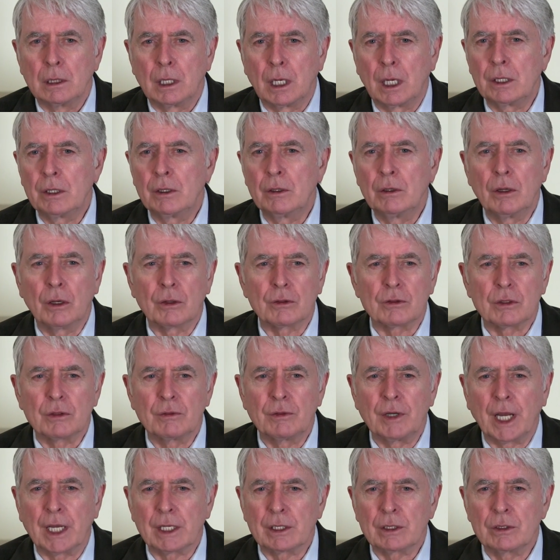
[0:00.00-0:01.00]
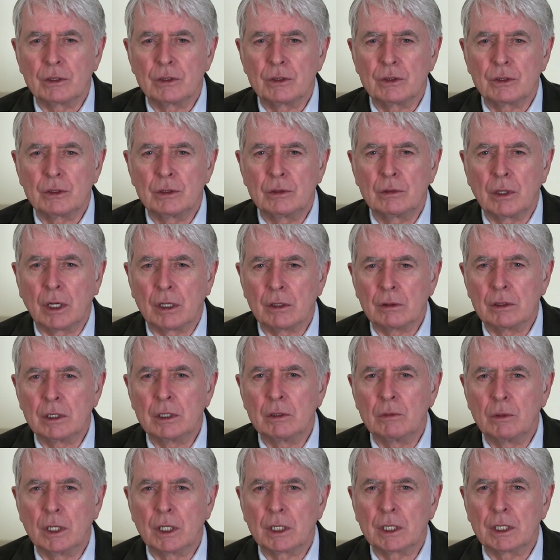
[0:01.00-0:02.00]
I know lots of actors who
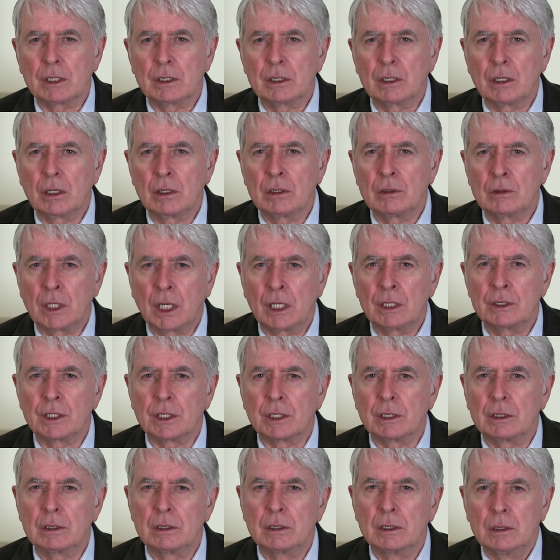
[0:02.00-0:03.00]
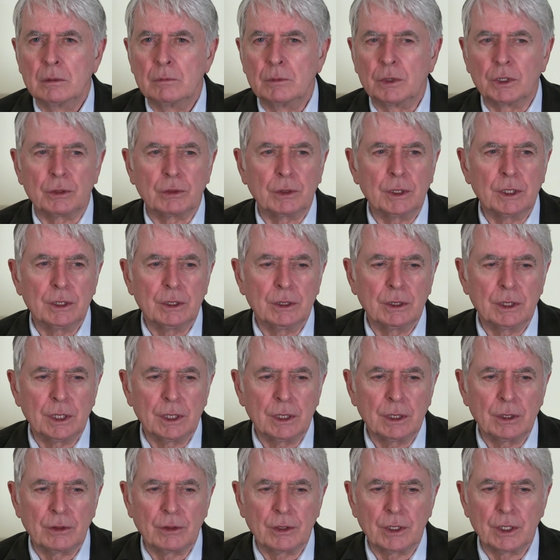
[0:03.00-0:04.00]
only work in Colorado, between
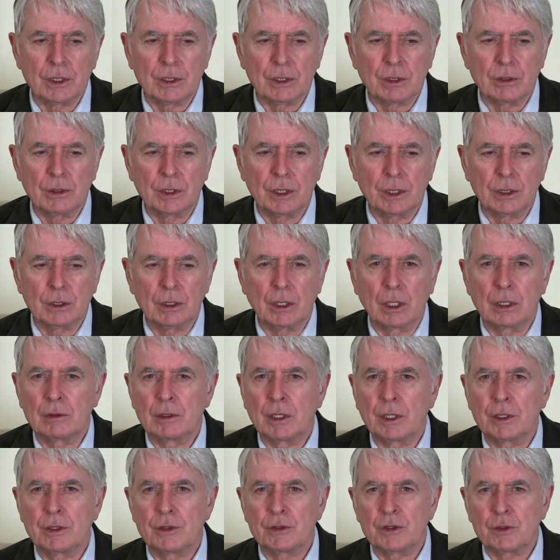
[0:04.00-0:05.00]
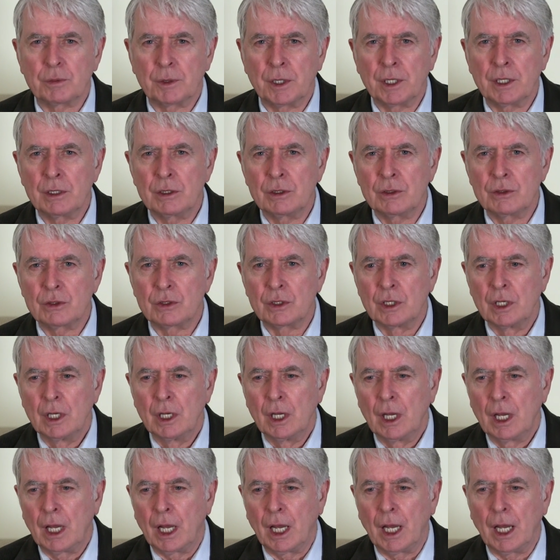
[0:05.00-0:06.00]
the theatre in Colorado Springs,
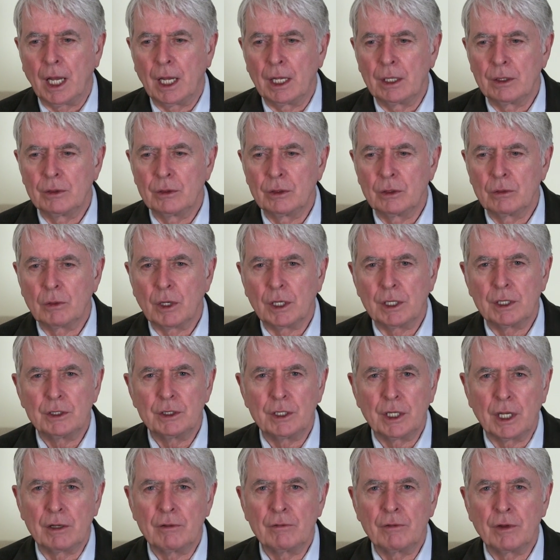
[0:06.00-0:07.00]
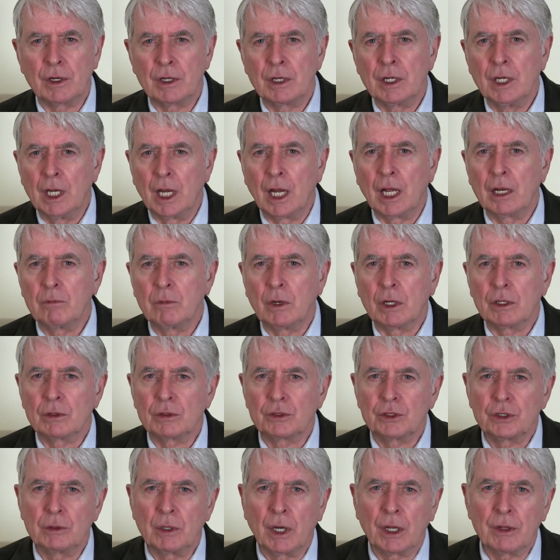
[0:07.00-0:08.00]
and the one in Denver, and one
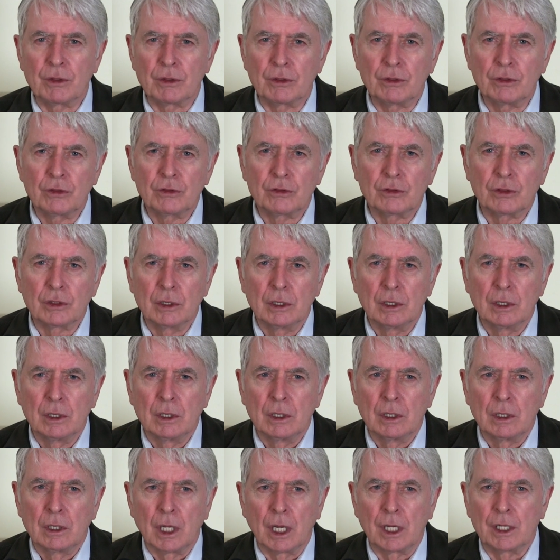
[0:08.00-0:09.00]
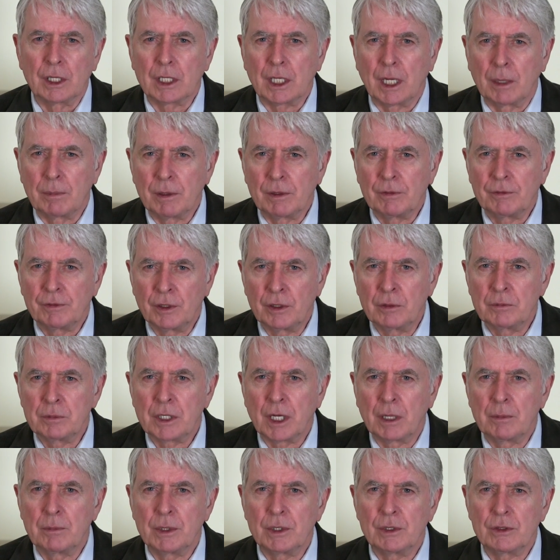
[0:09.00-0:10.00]
or two others, and a couple of film
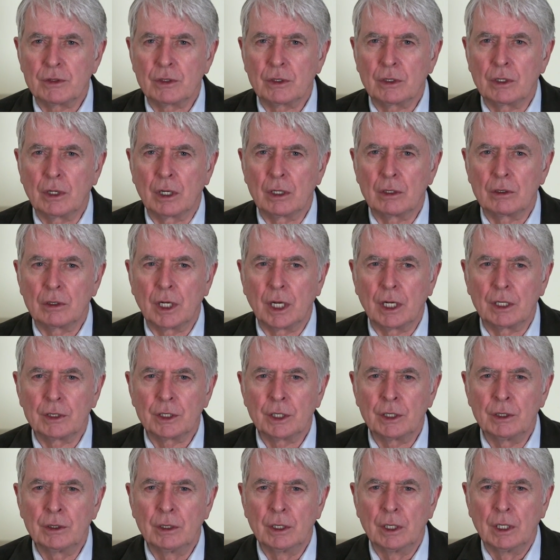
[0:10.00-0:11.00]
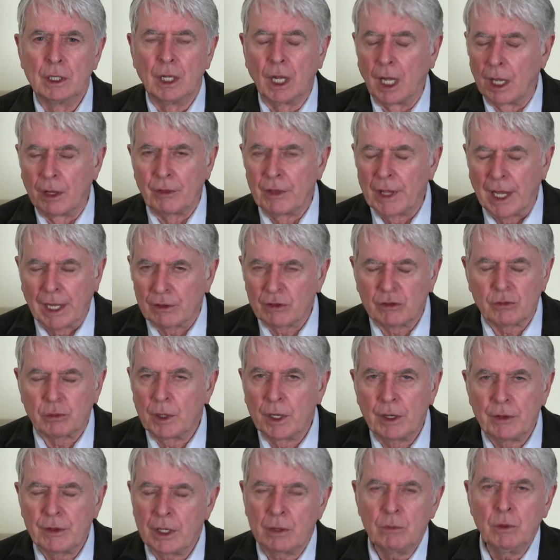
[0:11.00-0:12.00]
companies in Colorado, and that's
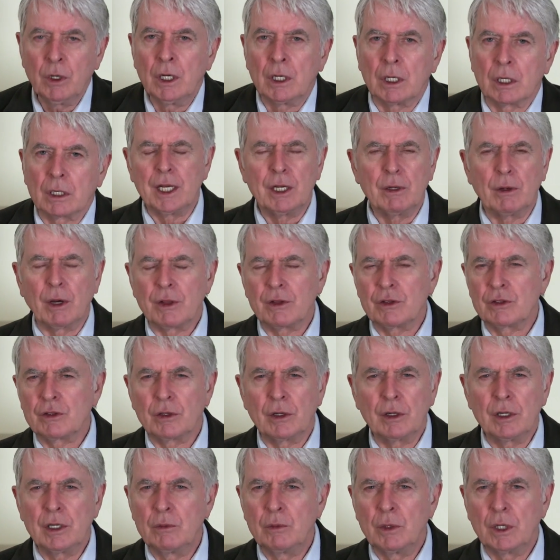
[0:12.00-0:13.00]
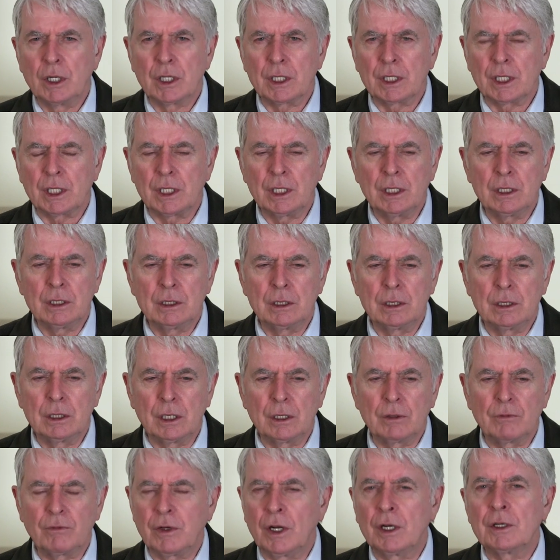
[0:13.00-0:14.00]
where they work. I know others who only work
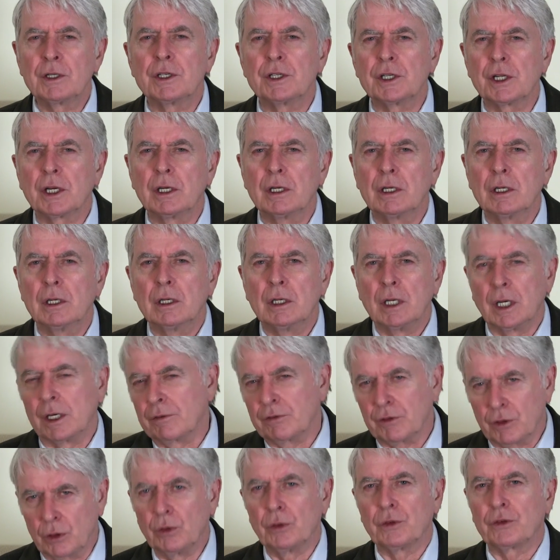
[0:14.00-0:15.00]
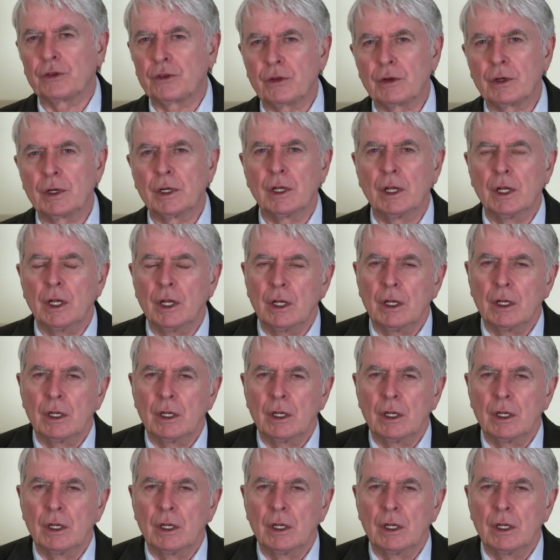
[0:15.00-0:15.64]
in Florida. And of course, there are